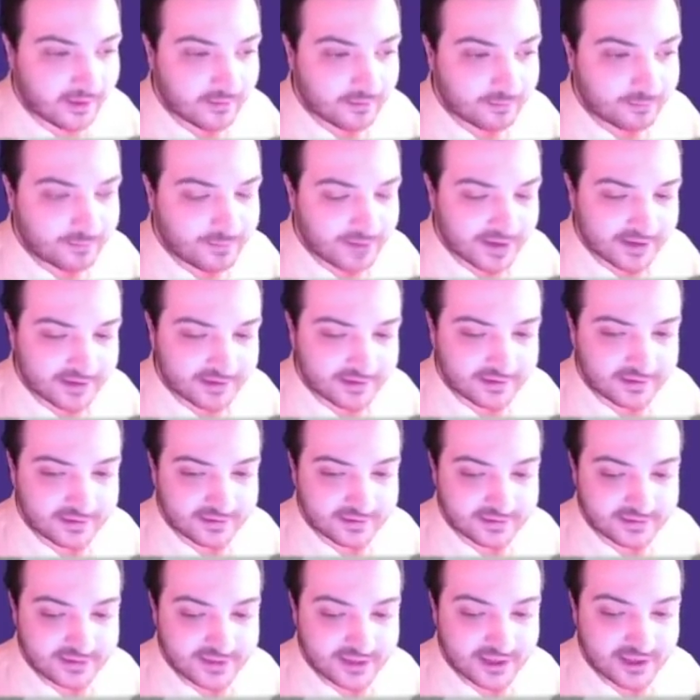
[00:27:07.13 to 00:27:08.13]
But
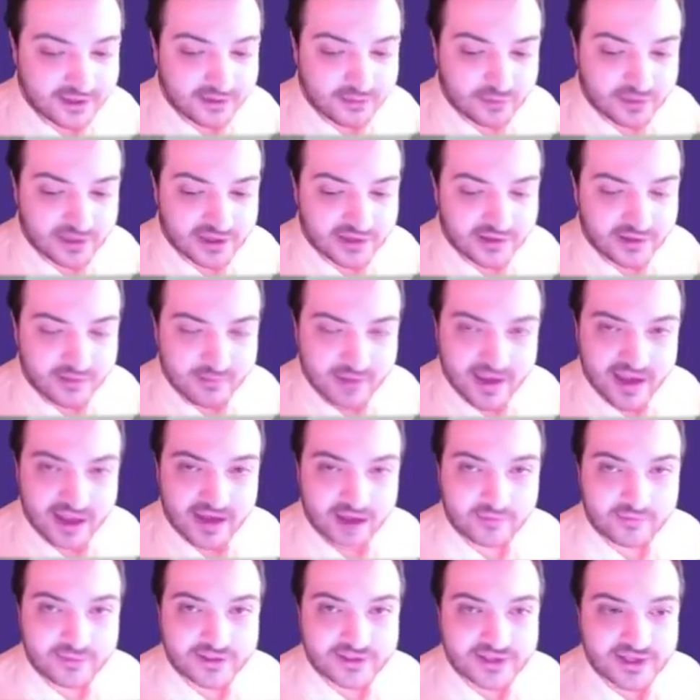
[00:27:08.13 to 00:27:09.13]
did he really
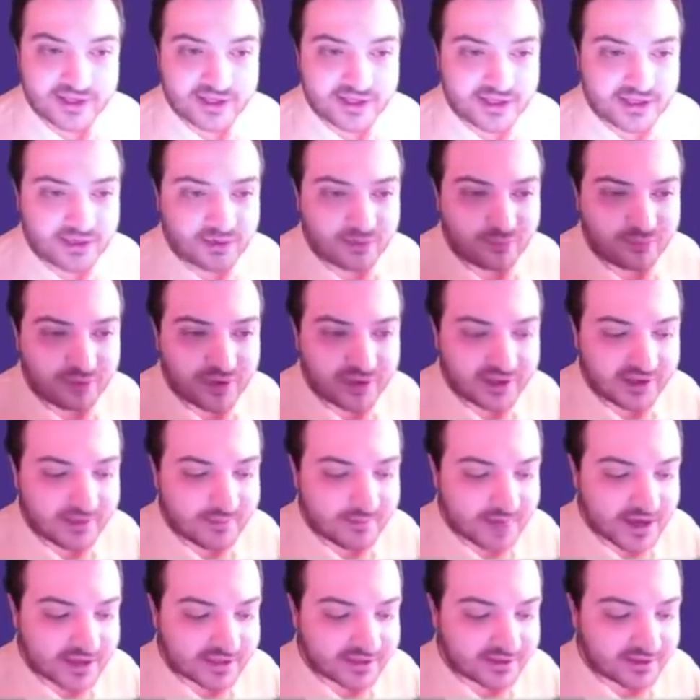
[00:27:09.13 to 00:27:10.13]
make a mistake? Did he really
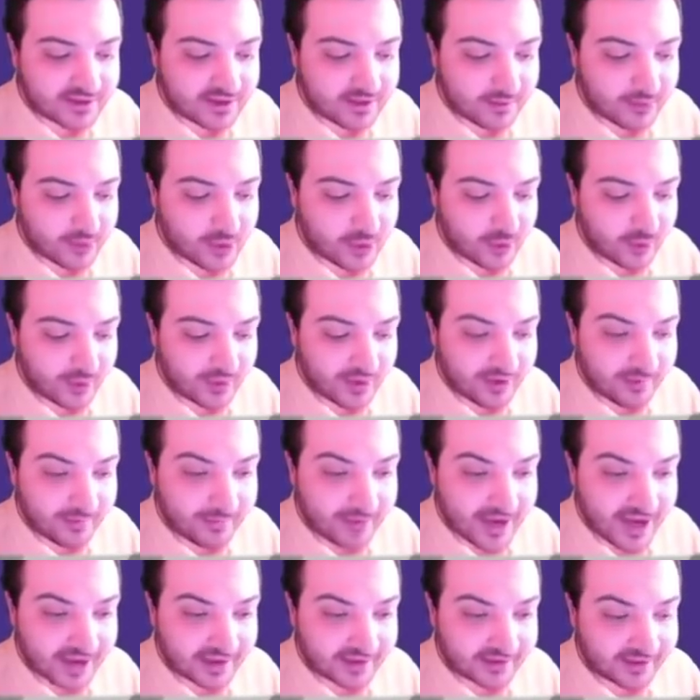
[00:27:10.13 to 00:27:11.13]
mess it up all that
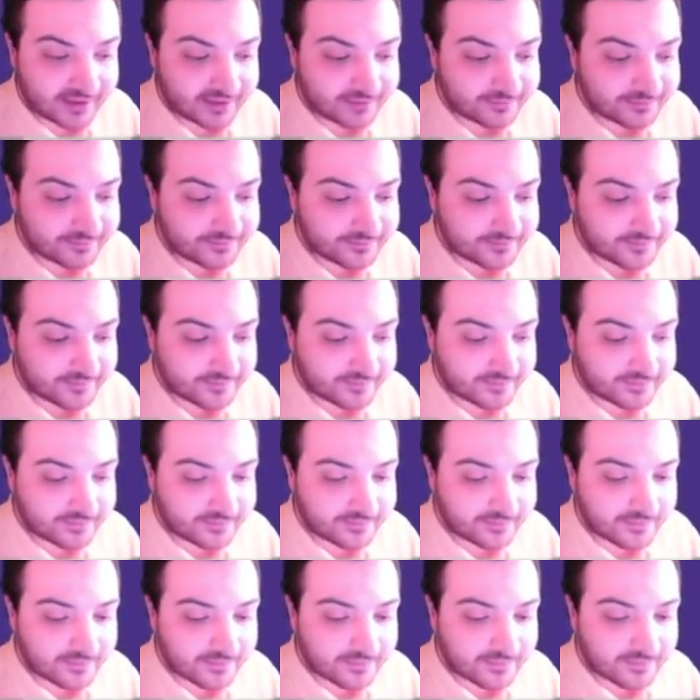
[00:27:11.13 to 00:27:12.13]
badly?
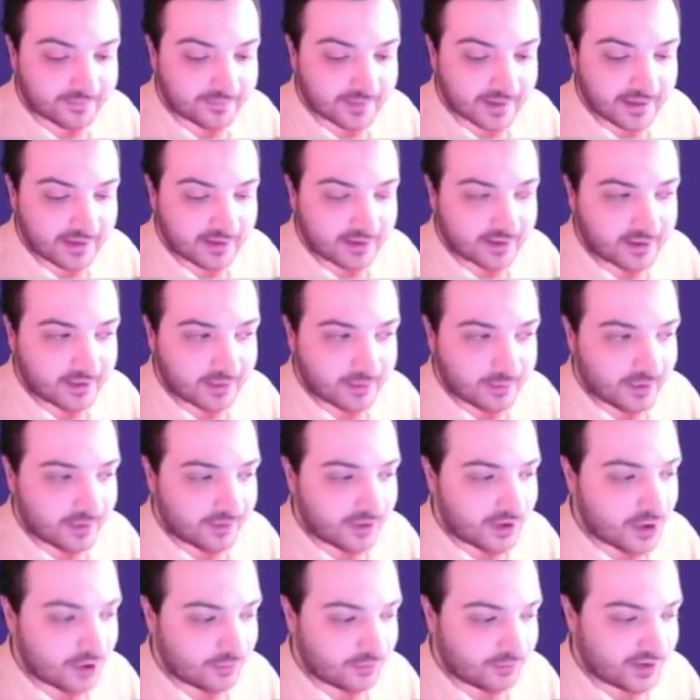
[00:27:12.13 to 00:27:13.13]
Well,
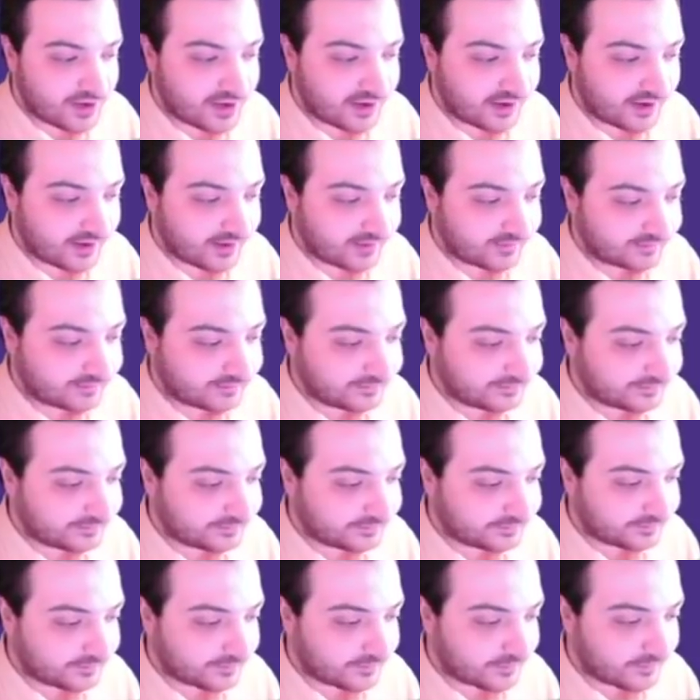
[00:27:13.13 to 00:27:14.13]
not really.
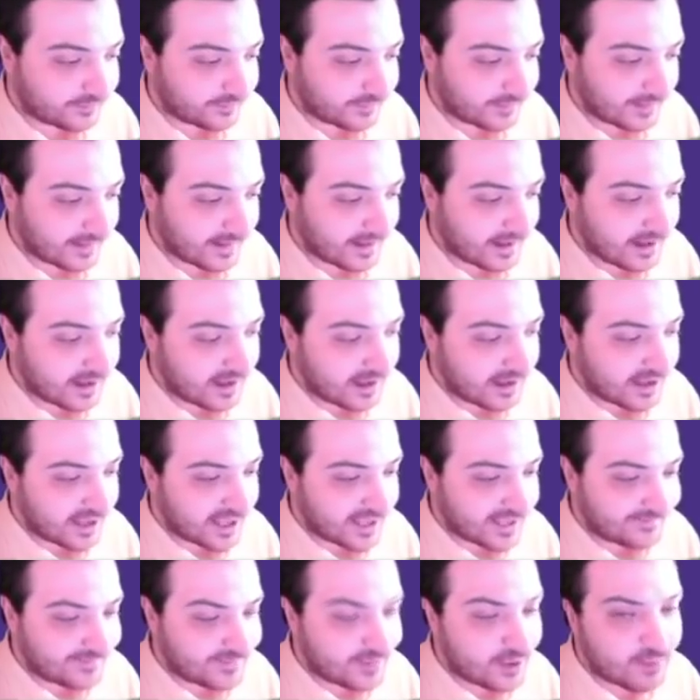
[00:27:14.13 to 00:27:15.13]

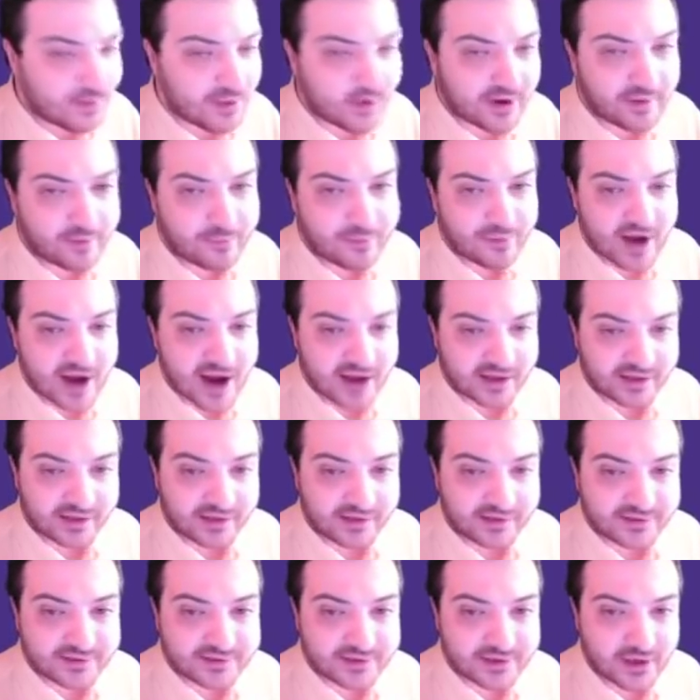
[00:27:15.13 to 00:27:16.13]
If you want to
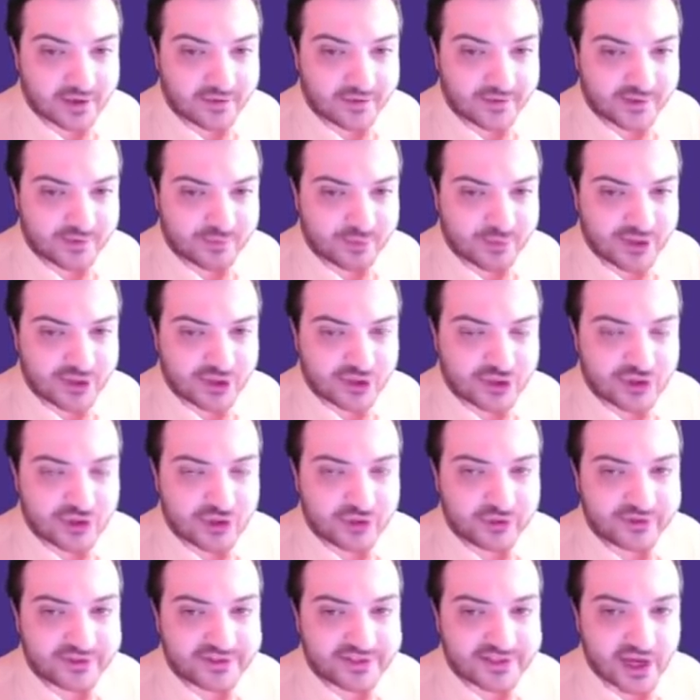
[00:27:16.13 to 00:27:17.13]
practice on this position
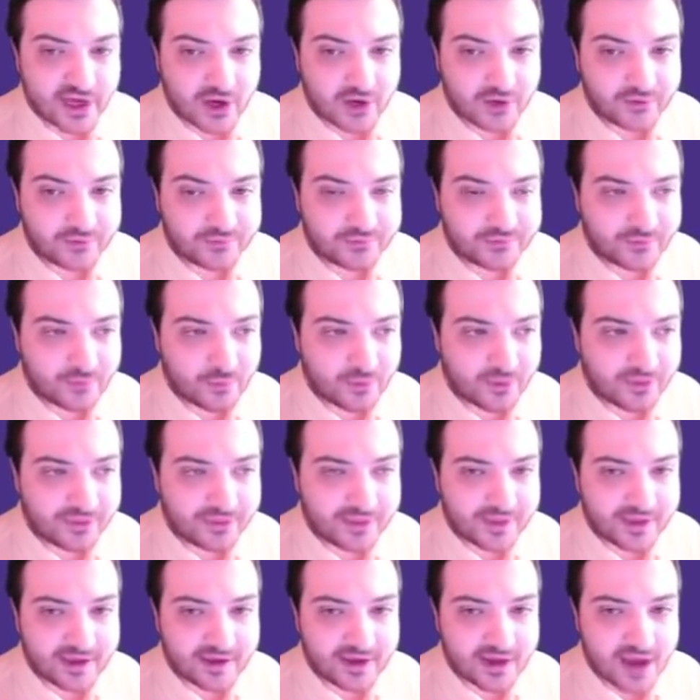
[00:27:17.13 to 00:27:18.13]
yourself, one
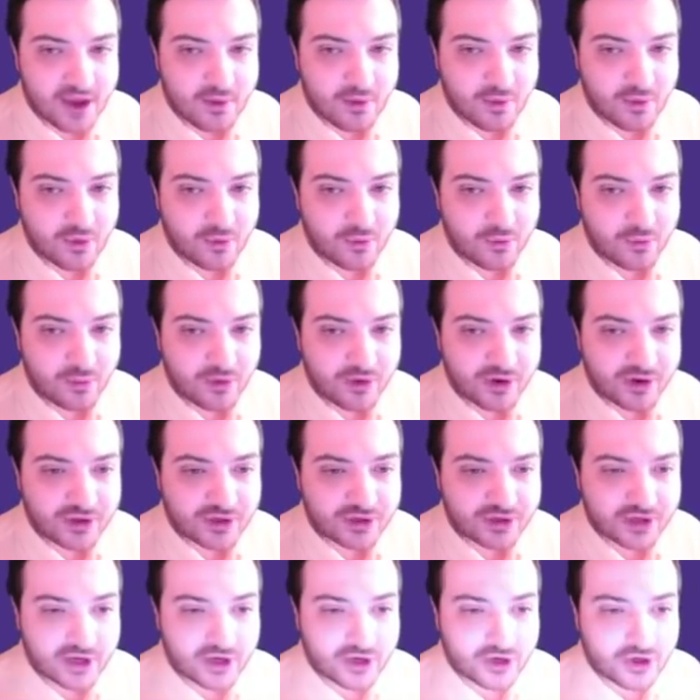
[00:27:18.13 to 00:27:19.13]
thing I will
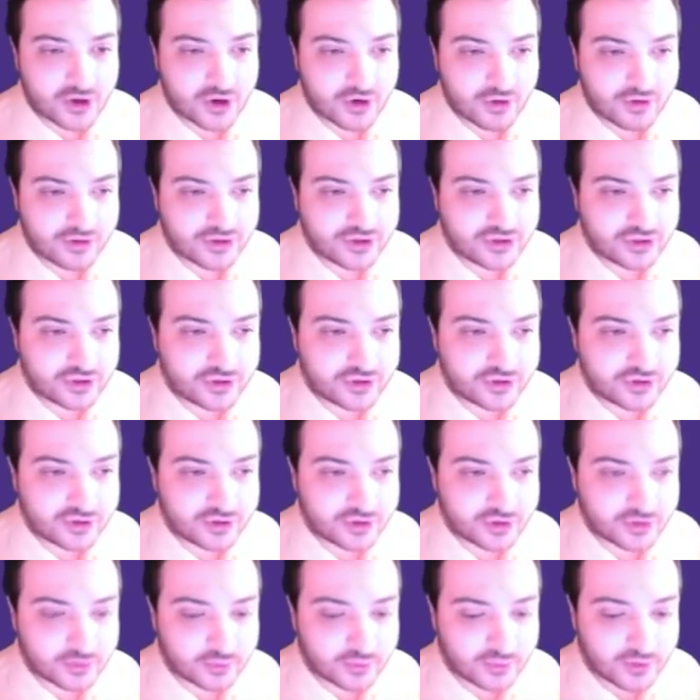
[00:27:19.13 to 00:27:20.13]
encourage you to
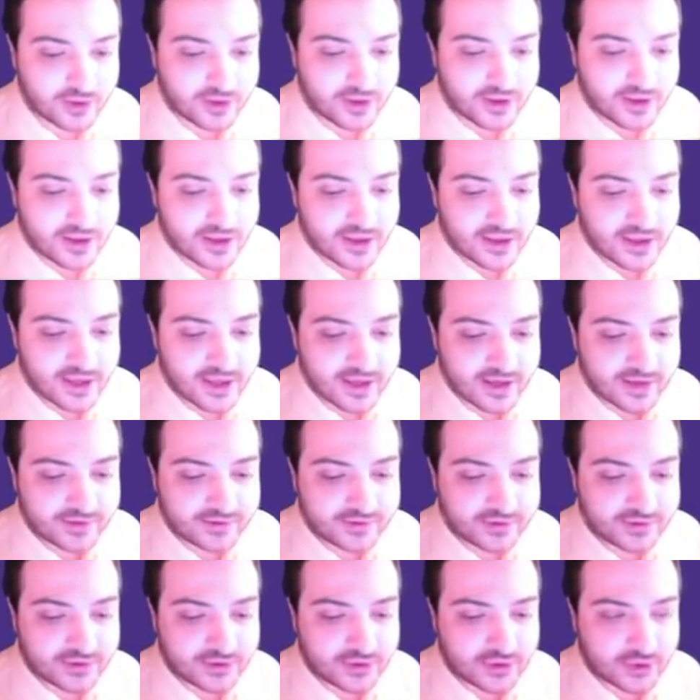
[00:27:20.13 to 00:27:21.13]
do
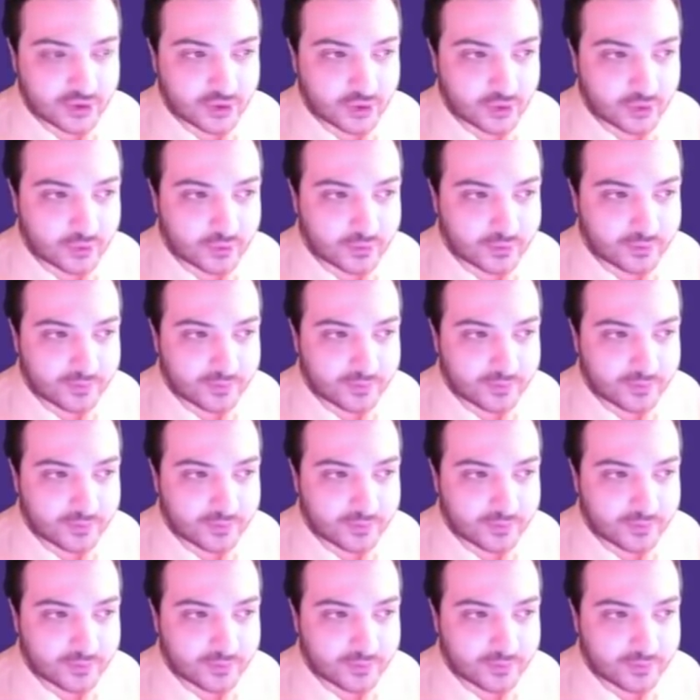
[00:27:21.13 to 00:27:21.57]
is to